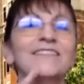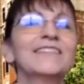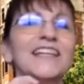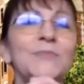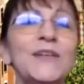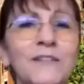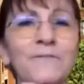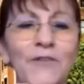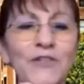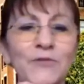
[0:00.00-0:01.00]
Let's
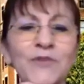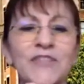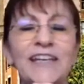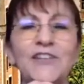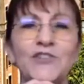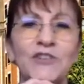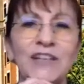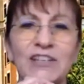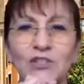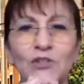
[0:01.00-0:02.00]
begin first with the
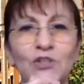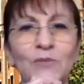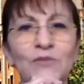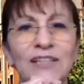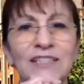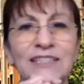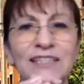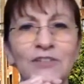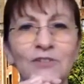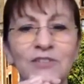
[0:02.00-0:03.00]
International Human Rights
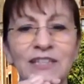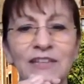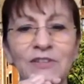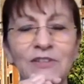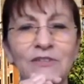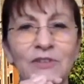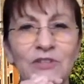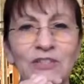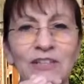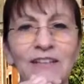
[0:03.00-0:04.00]
Standards and the
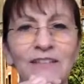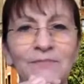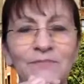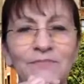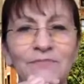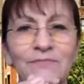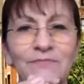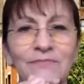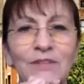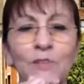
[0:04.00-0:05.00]
university.
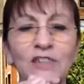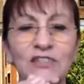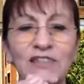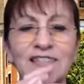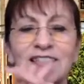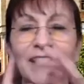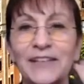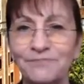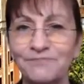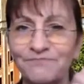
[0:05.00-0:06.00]
What do they say?